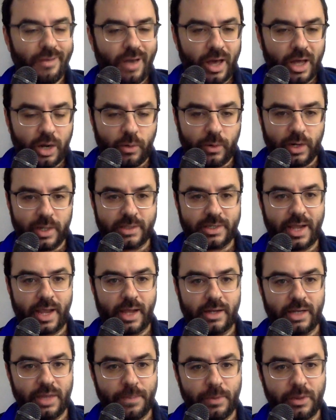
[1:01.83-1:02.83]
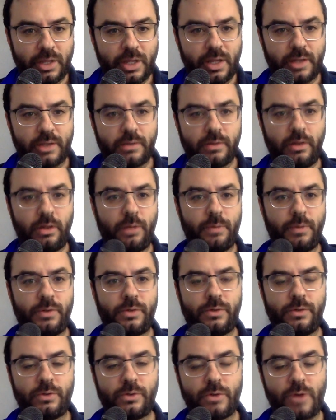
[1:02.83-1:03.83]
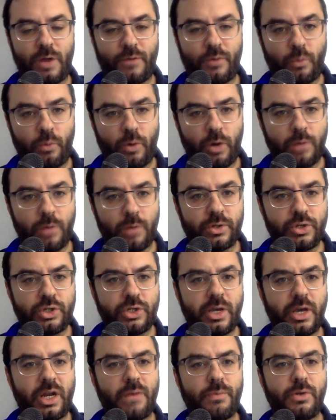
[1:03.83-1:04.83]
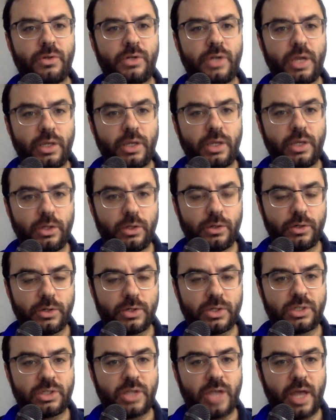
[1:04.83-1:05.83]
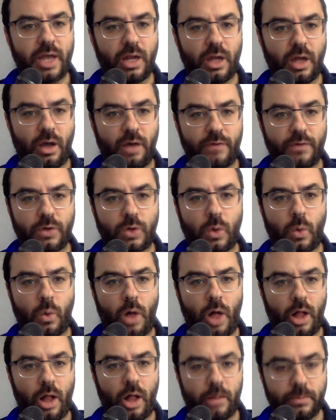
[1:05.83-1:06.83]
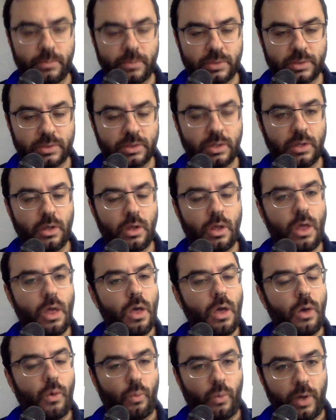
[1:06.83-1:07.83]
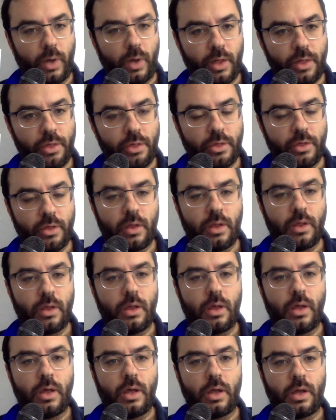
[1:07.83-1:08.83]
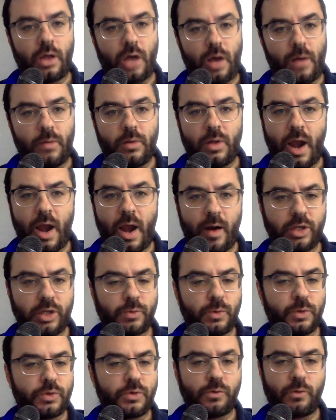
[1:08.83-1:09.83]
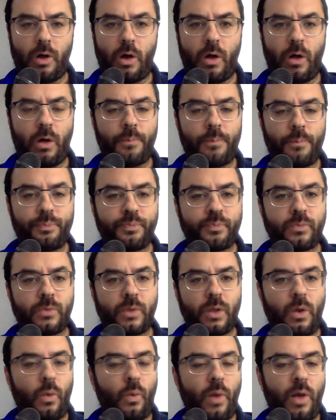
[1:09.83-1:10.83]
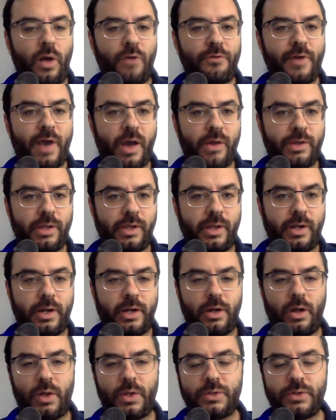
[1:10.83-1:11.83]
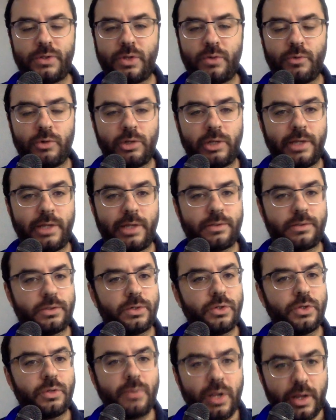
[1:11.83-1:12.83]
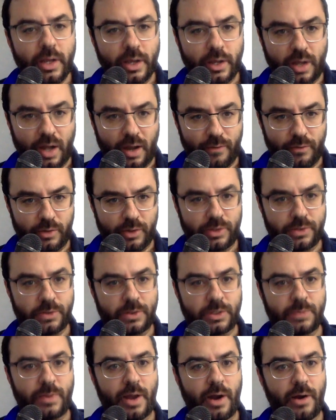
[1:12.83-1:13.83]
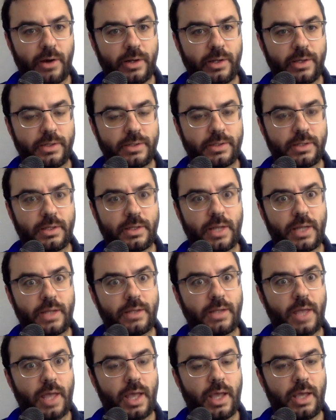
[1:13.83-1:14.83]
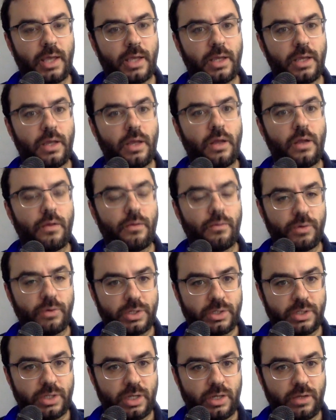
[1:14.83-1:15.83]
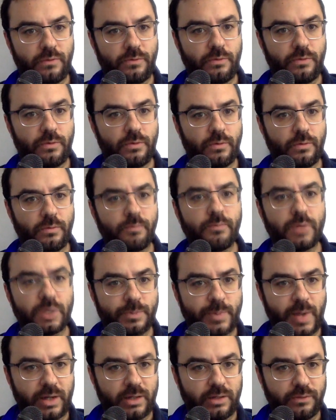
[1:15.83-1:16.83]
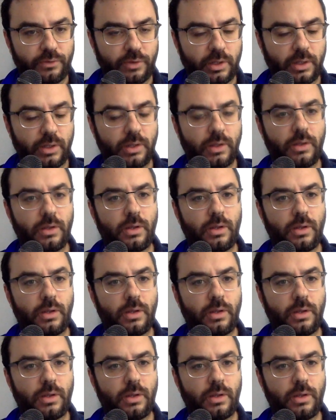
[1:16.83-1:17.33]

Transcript: I don't want to say antipathy, that's a little bit too strong of a word, but she had a particular set of qualms with Kamala Harris, which were all well-founded. It also relates to the media coverage disparities that they receive, respectively.